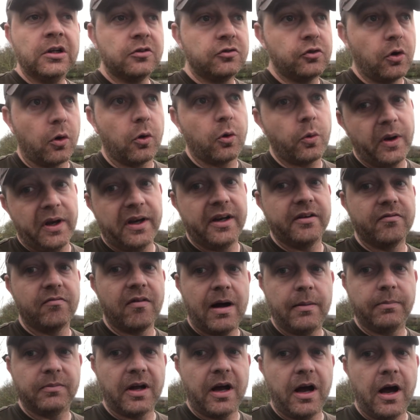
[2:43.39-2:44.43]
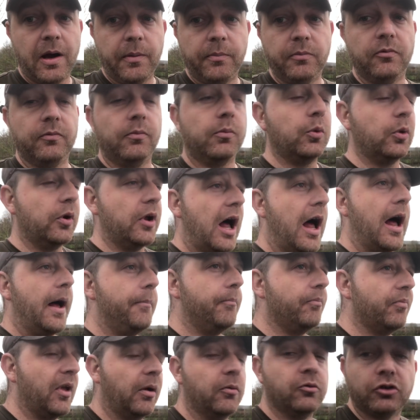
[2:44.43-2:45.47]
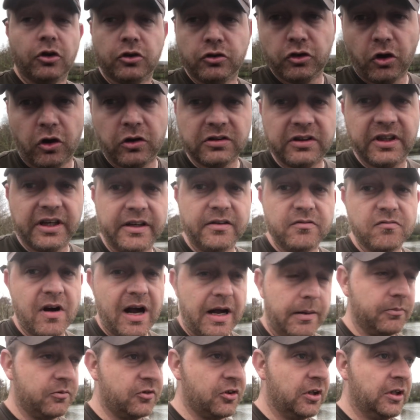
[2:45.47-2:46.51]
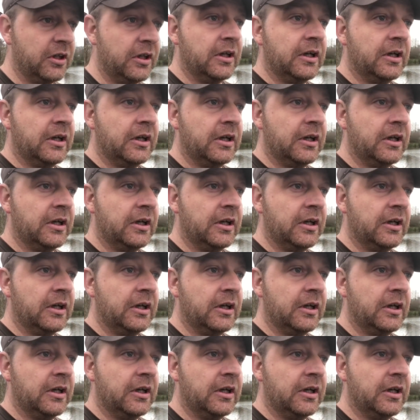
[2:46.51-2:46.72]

So I quickly wrapped that up. That was at 19 wraps.